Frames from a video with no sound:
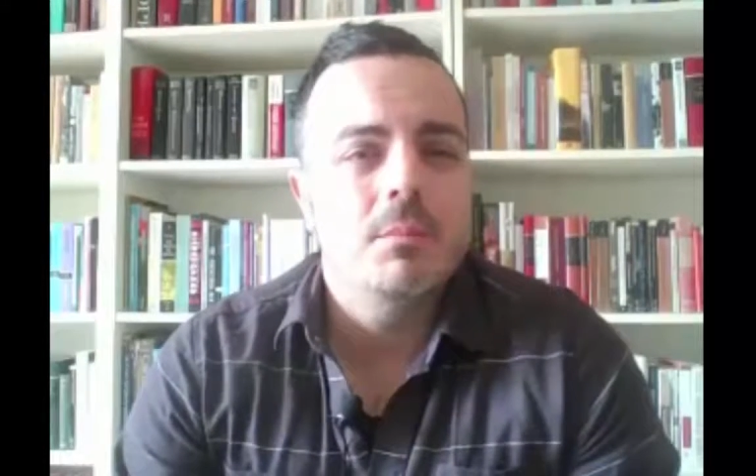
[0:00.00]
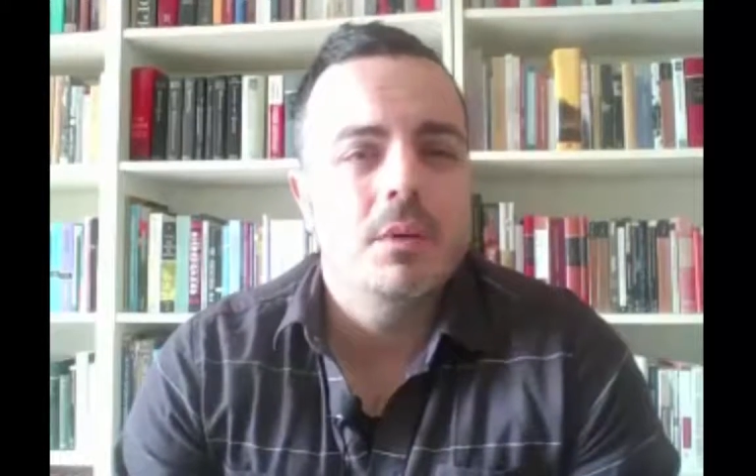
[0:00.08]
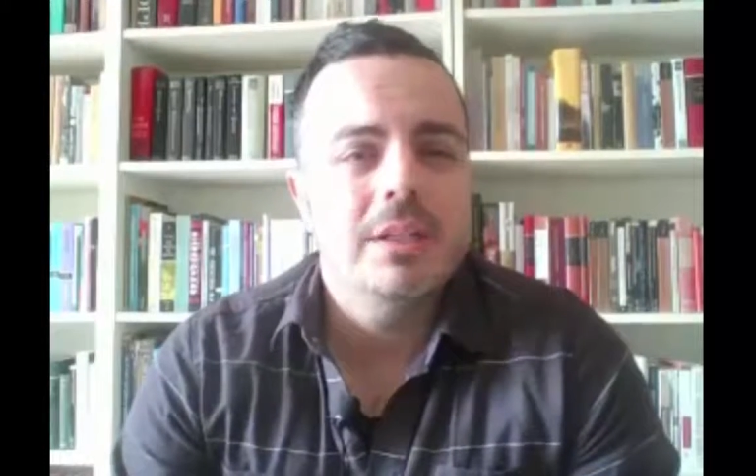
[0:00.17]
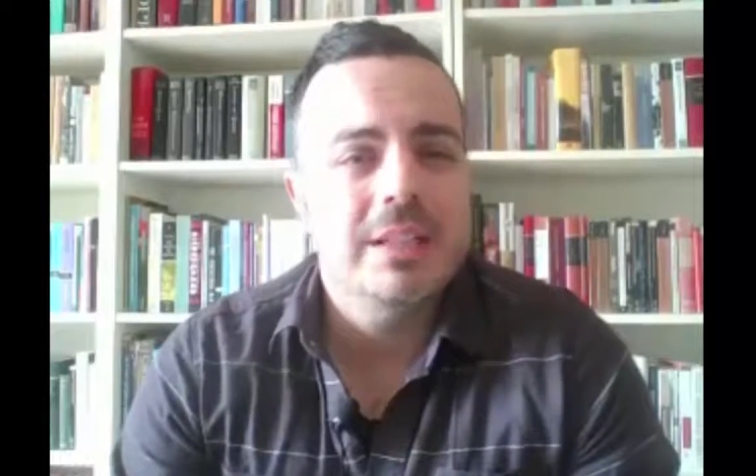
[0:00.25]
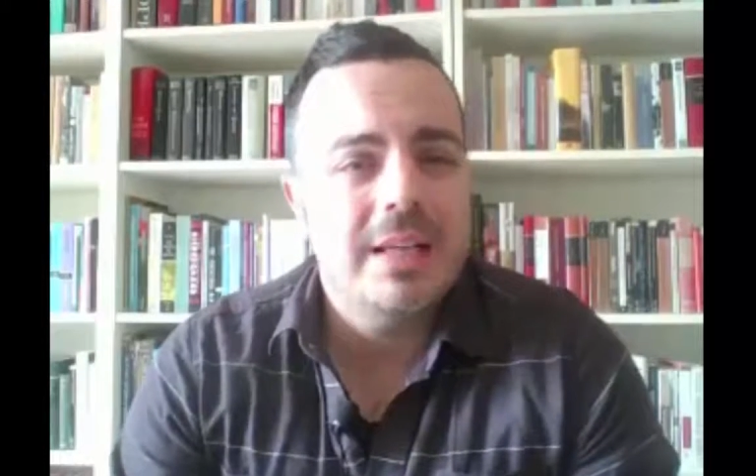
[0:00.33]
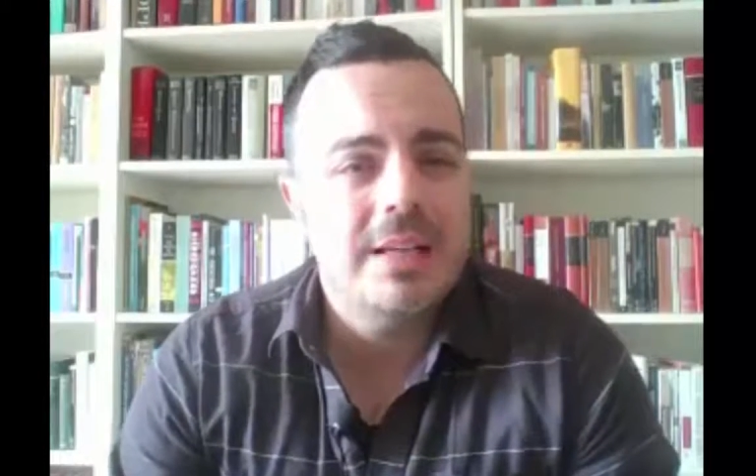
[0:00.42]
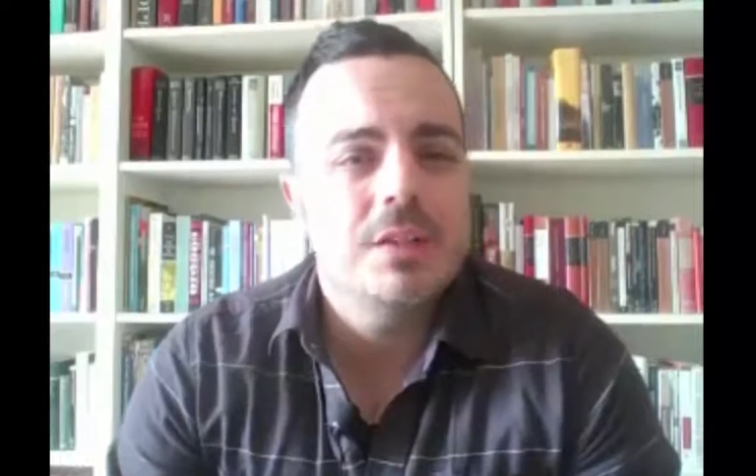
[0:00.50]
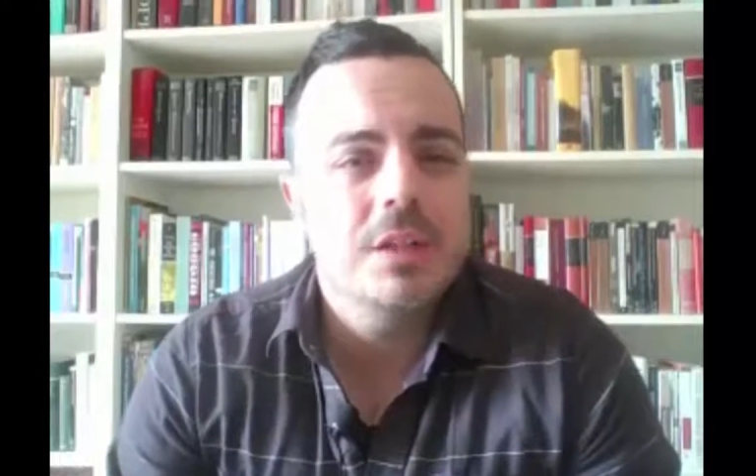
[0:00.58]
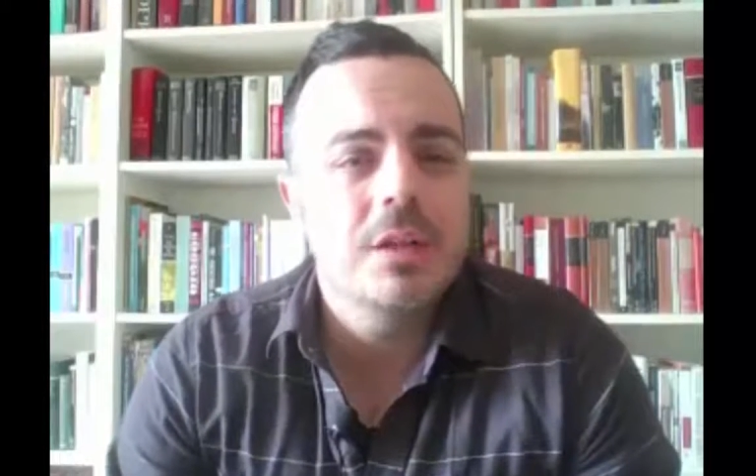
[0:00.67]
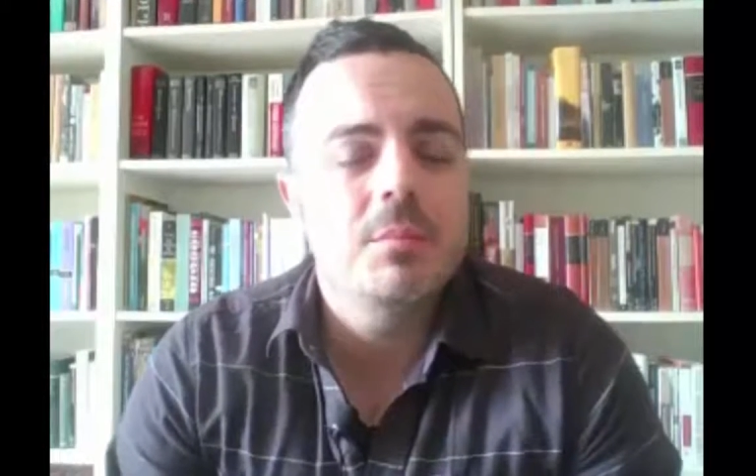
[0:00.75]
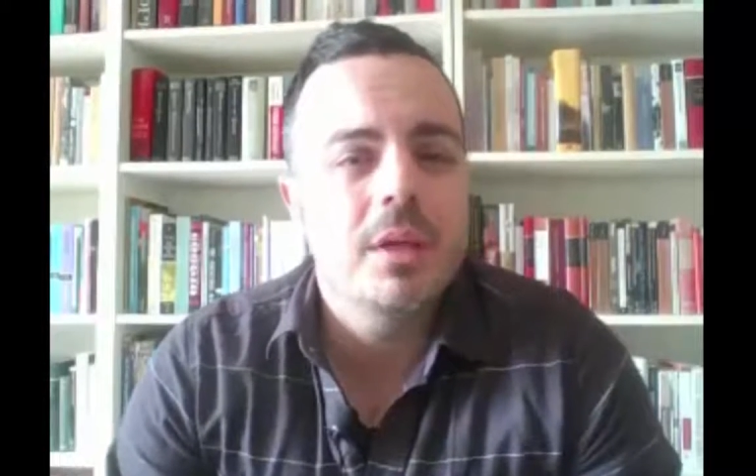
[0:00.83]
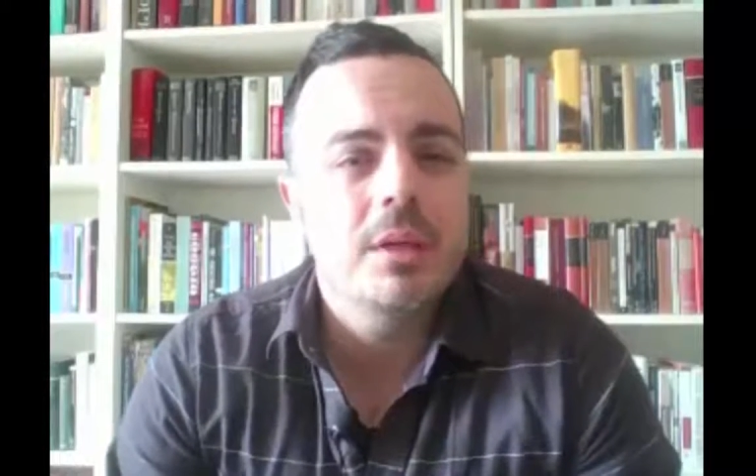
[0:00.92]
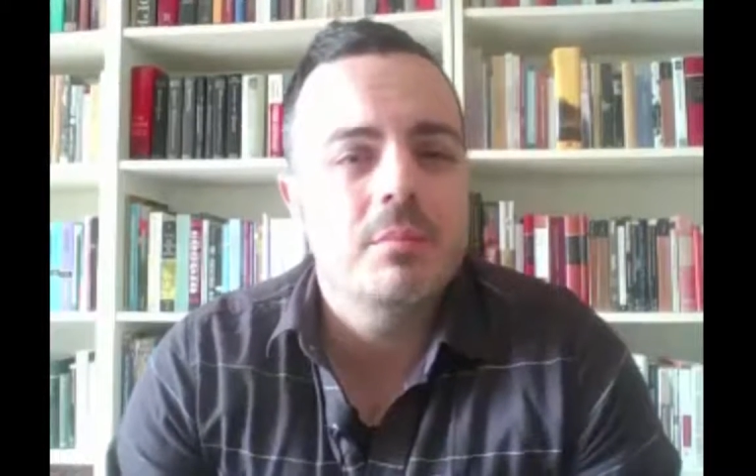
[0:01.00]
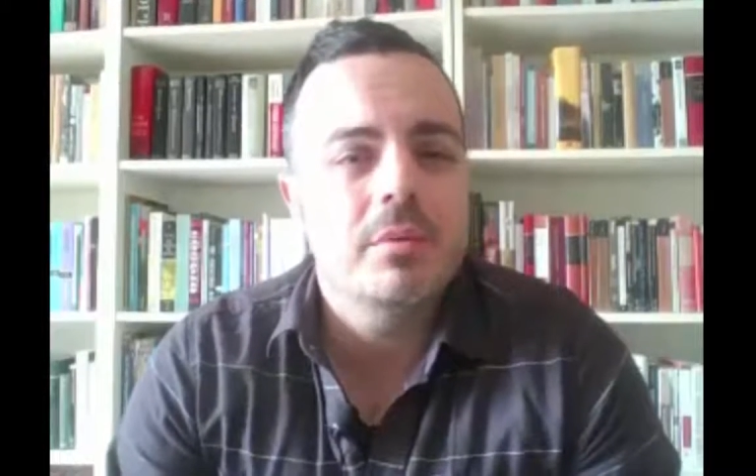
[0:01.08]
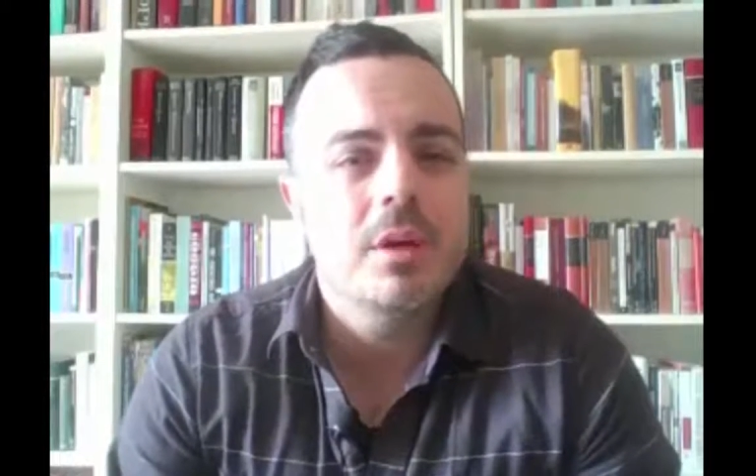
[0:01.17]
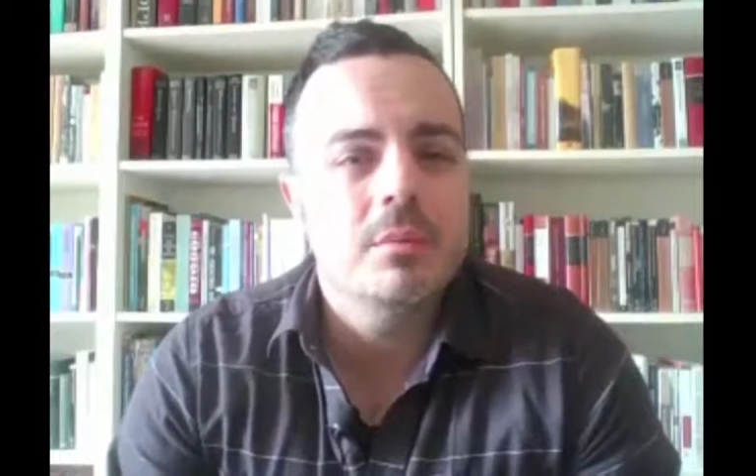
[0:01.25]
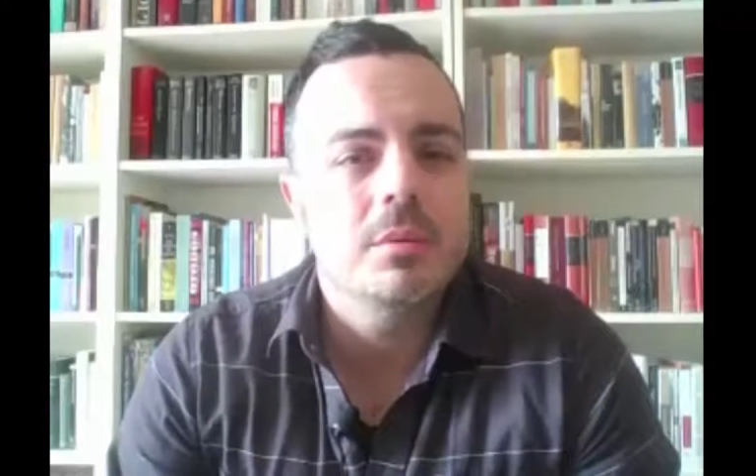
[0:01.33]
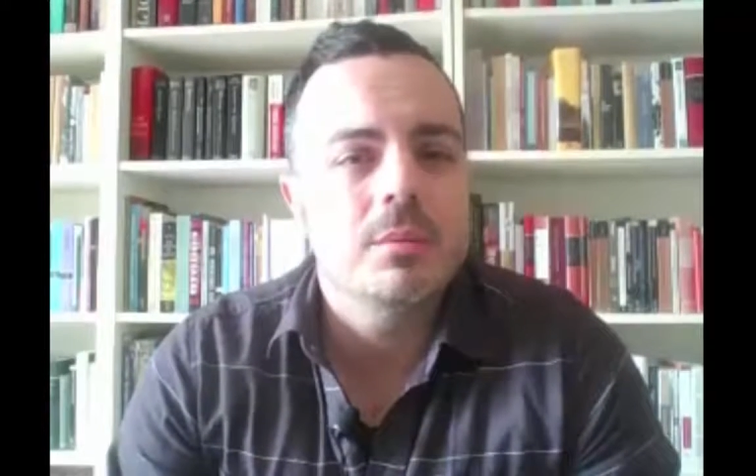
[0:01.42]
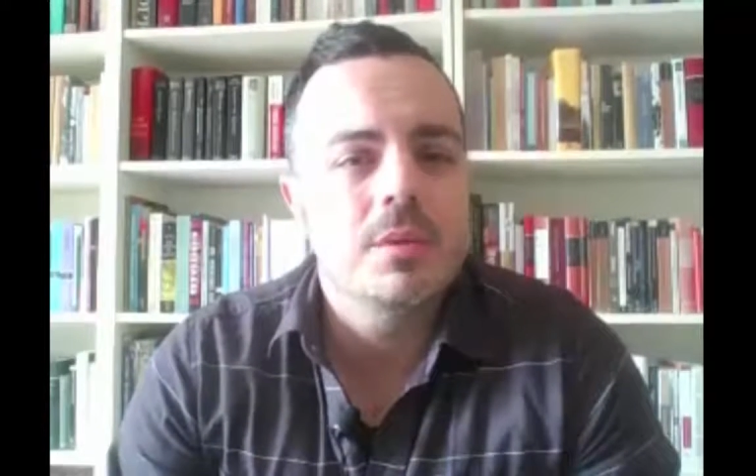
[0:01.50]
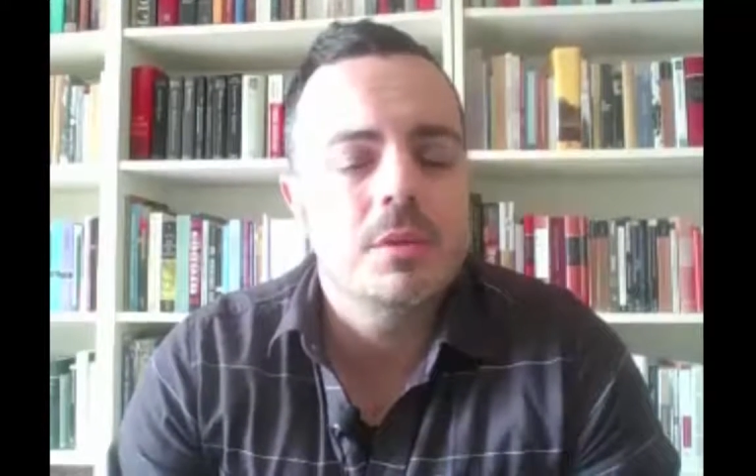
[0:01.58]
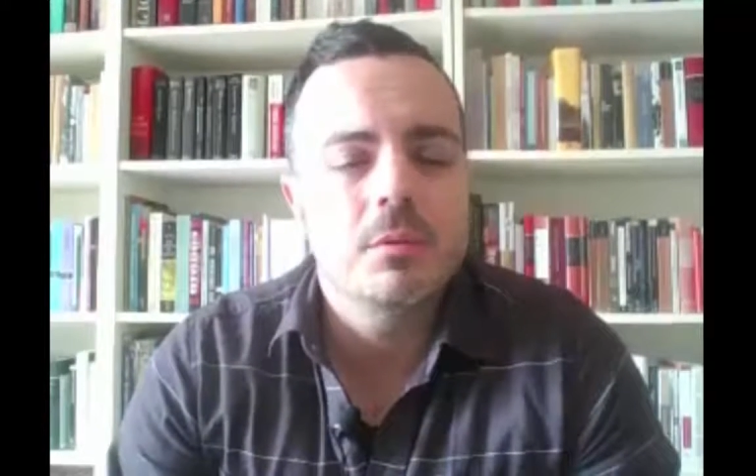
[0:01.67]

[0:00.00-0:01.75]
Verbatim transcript: classic applied problems,